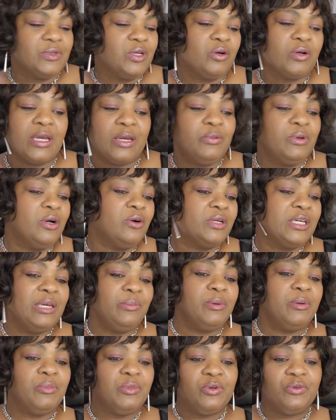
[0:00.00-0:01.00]
Okay, we're going to
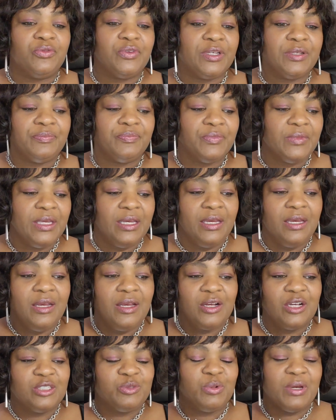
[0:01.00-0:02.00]
keep it moving.
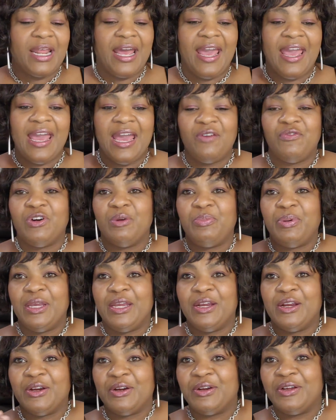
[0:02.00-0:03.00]
Because what I have up
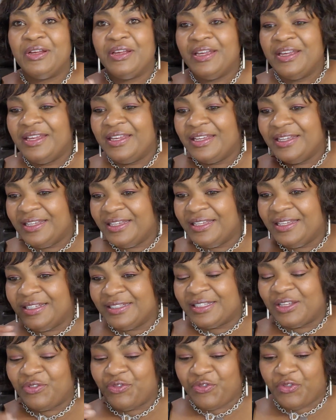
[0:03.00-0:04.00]
here
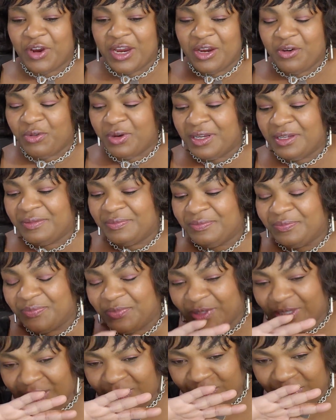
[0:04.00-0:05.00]
is a fragrant
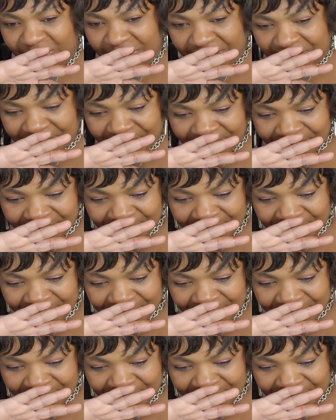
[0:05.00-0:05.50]
lotion.